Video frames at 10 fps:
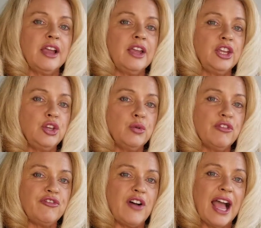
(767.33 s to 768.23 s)
You will
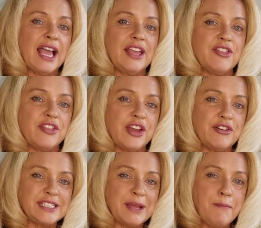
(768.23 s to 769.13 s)
find that there
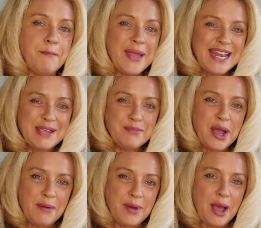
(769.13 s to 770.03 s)
is a
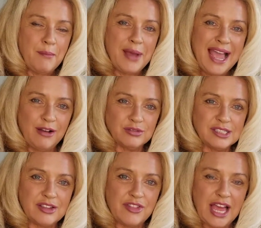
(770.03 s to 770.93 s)
minimum
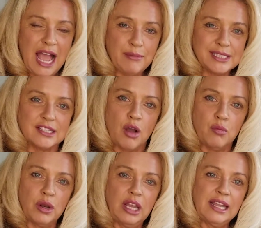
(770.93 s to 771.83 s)
amount that Amazon
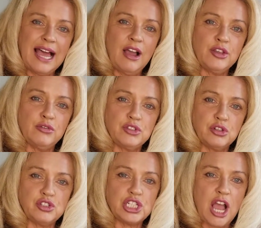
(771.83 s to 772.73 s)
will allow you to
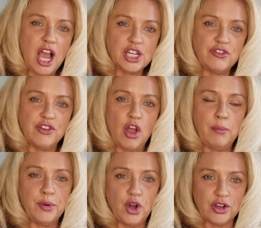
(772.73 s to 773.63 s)
charge for your
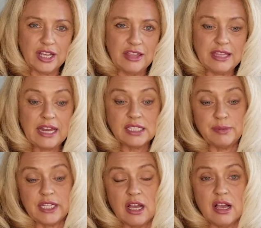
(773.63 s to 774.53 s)
book, and that is
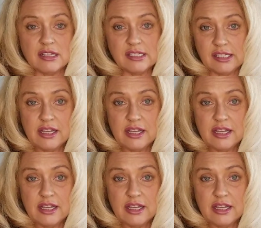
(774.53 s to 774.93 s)
because